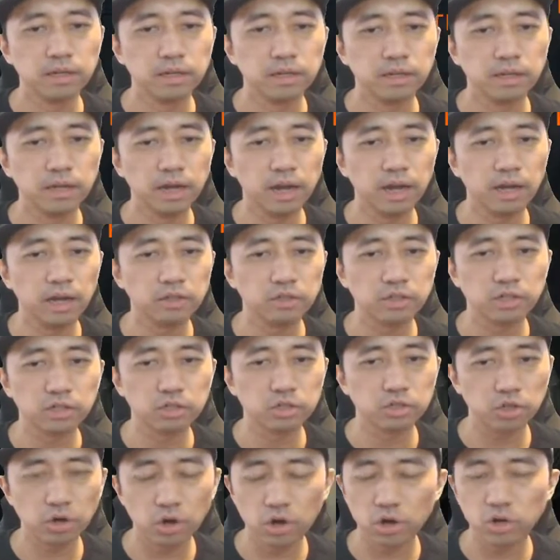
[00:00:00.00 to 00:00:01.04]
Yeah, you can
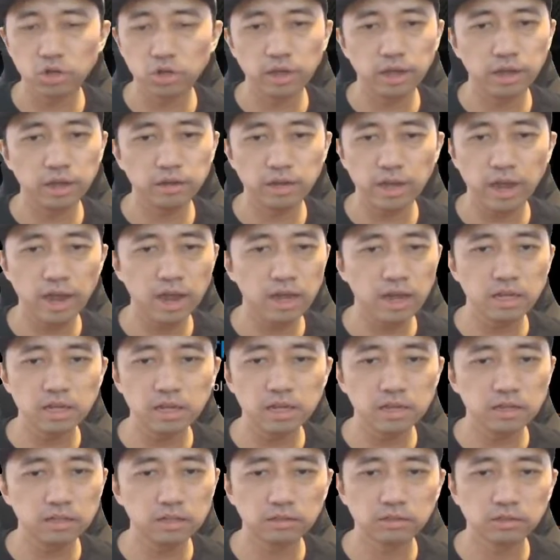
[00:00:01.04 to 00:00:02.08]
turn
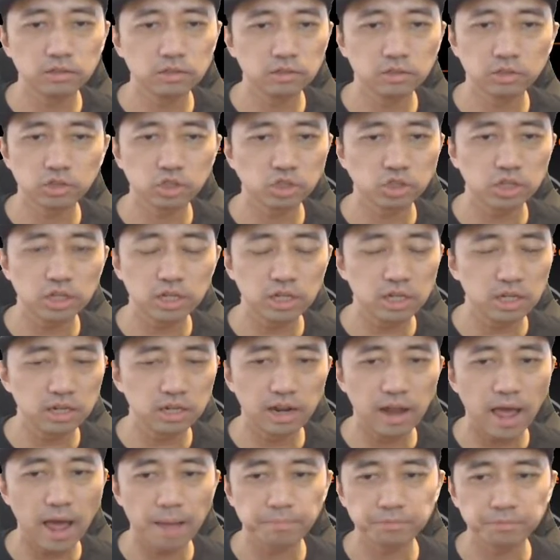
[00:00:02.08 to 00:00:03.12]
any shitty
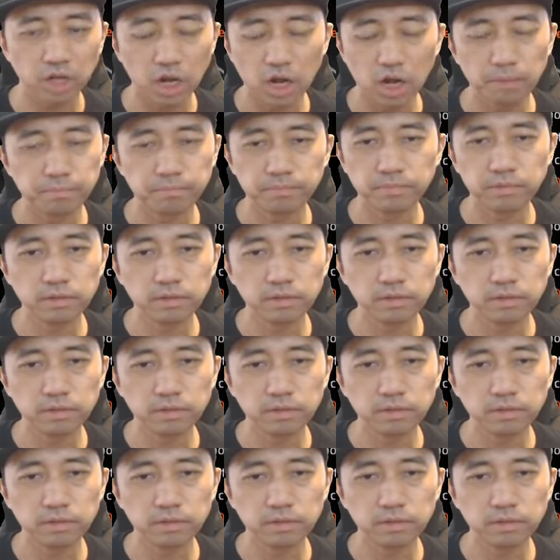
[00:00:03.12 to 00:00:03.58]
laptop